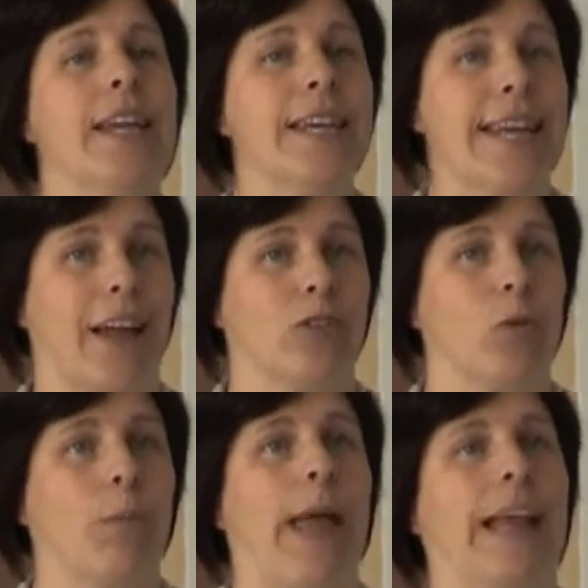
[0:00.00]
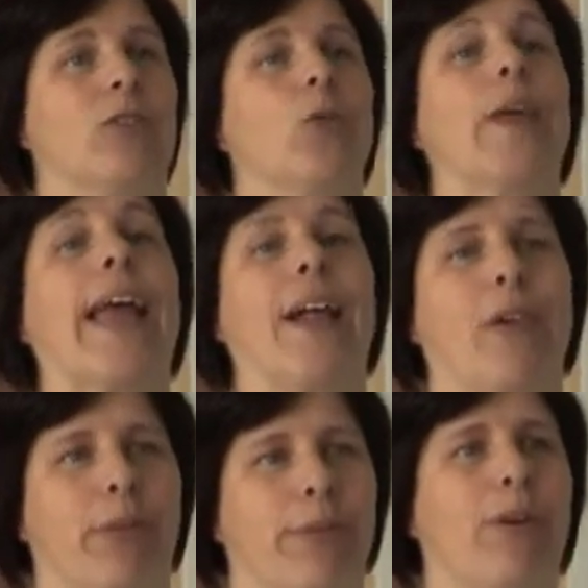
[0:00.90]
natural paints or the
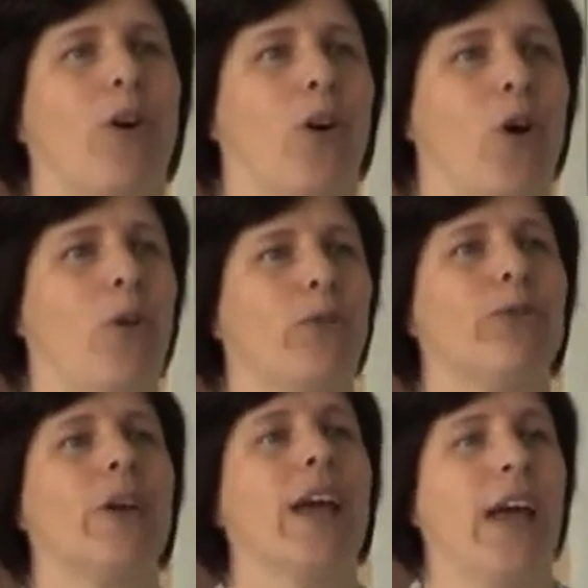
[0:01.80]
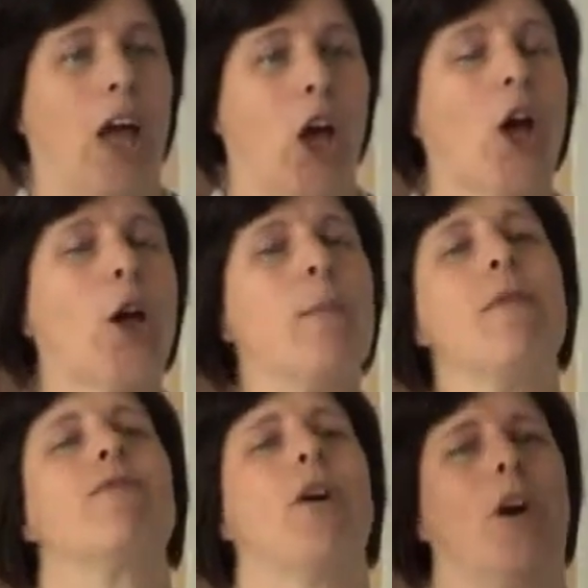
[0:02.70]
health of a home
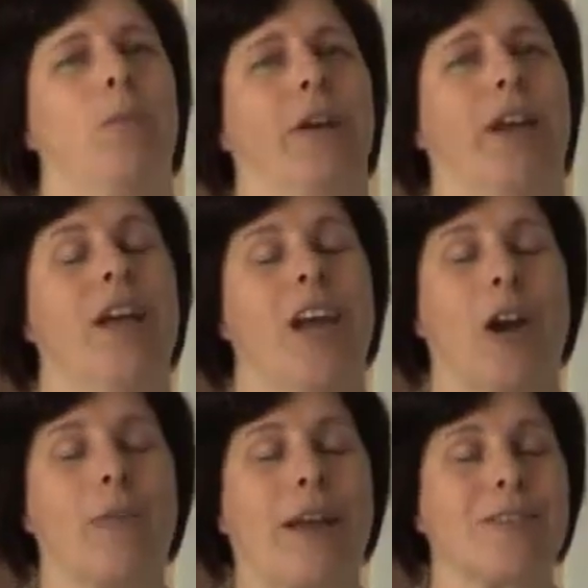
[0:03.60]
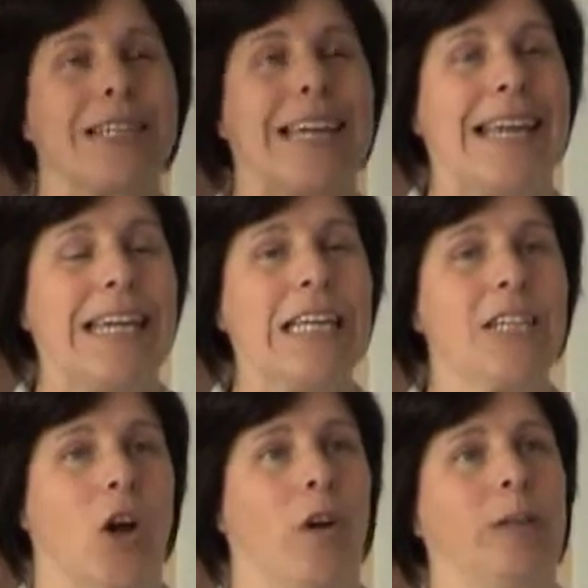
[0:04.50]
environment around key
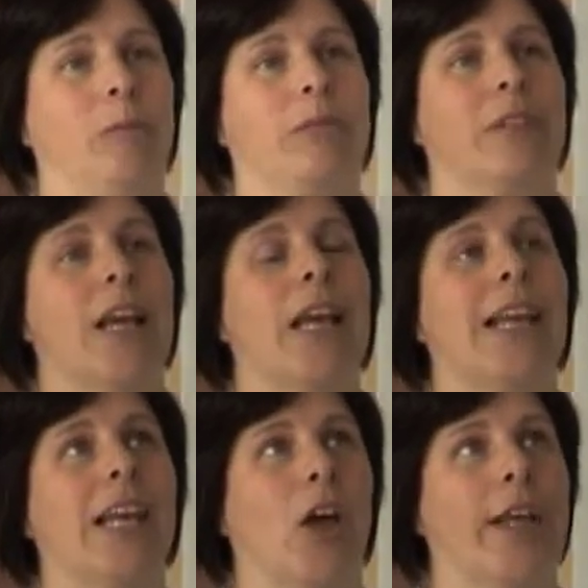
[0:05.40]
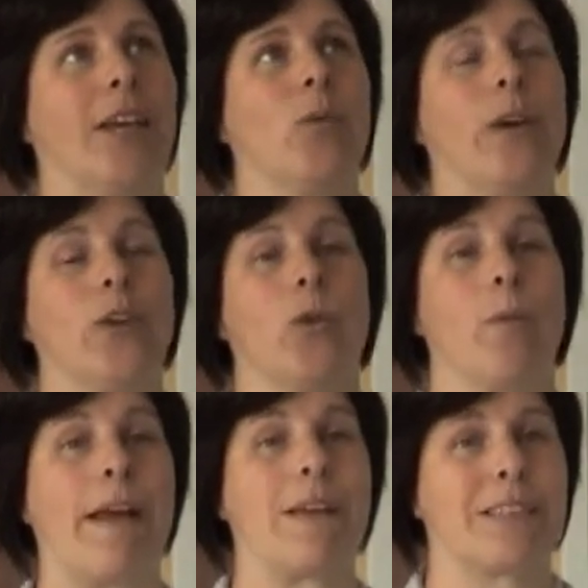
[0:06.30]
times, like when you're
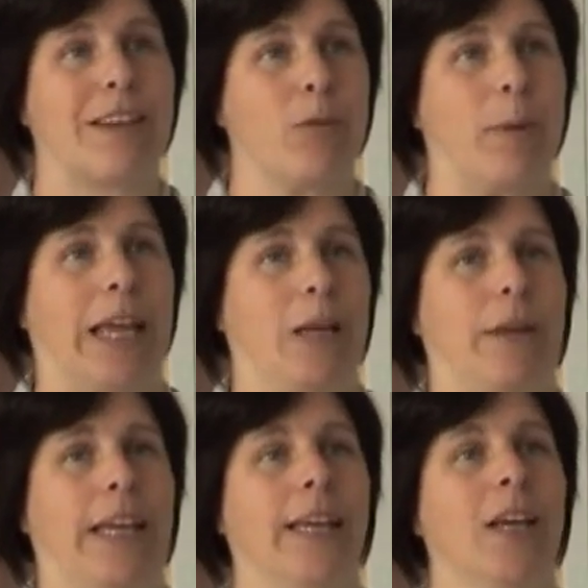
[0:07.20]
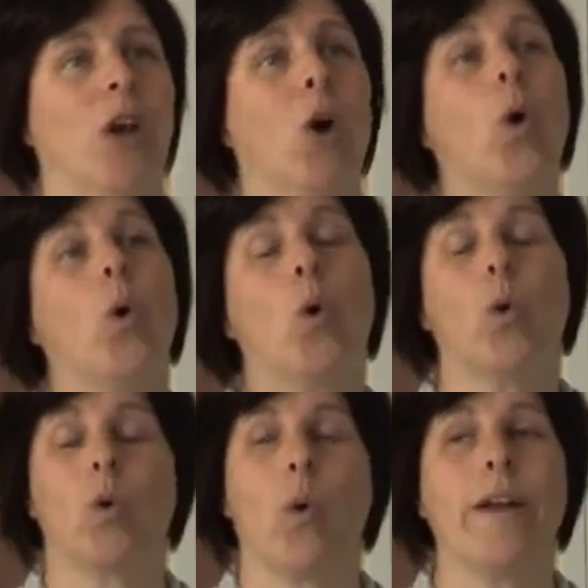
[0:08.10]
about to have a baby,
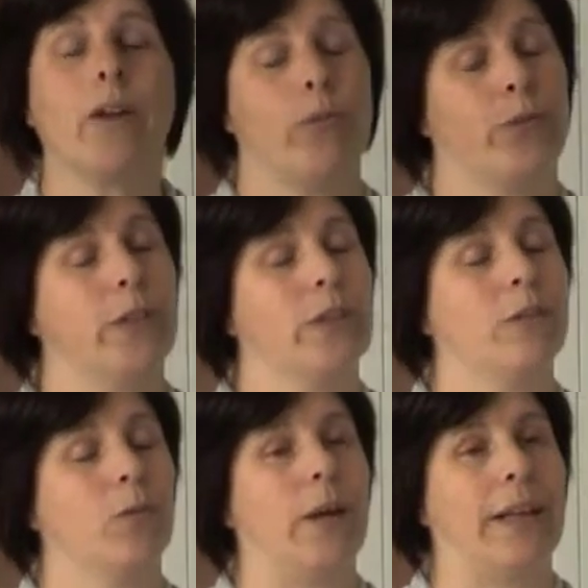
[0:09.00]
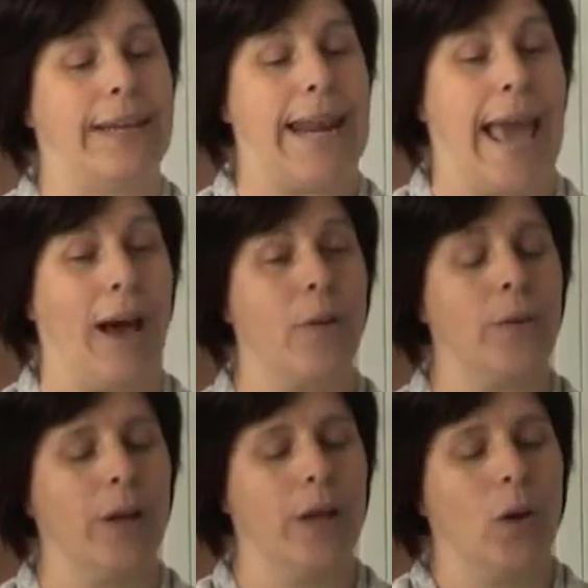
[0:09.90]
or quite often as well
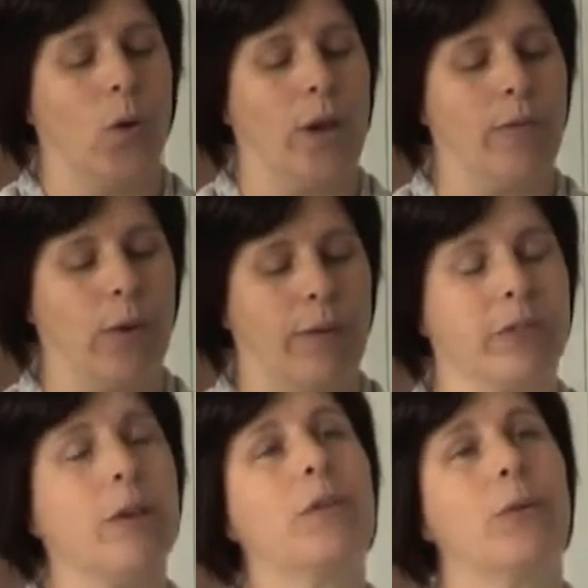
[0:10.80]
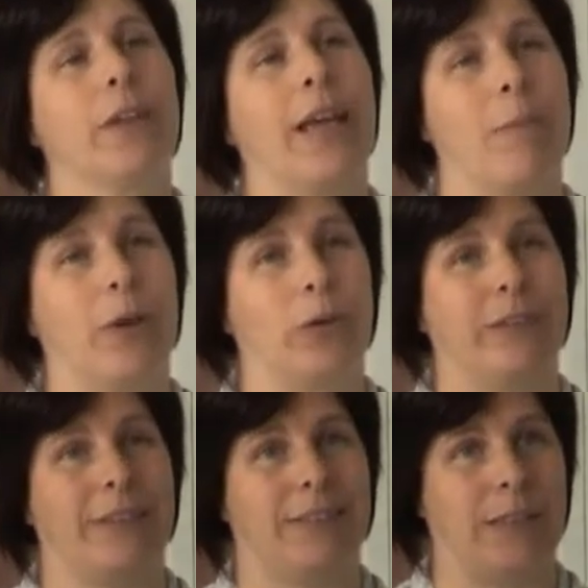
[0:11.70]
now, if you have somebody with a chemical
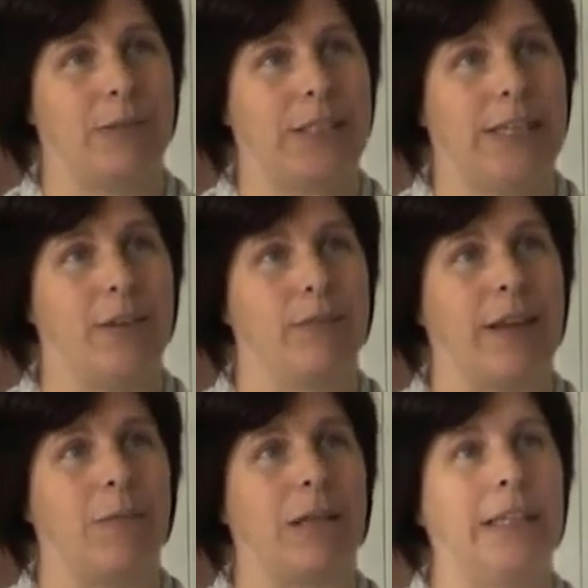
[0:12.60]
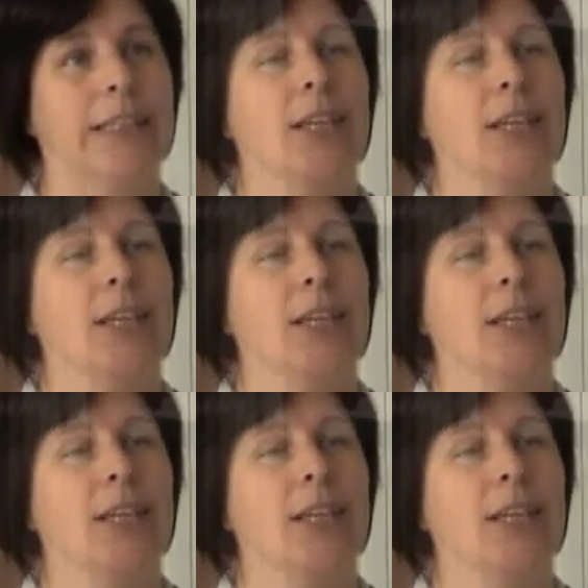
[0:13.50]
sensitivity in the family.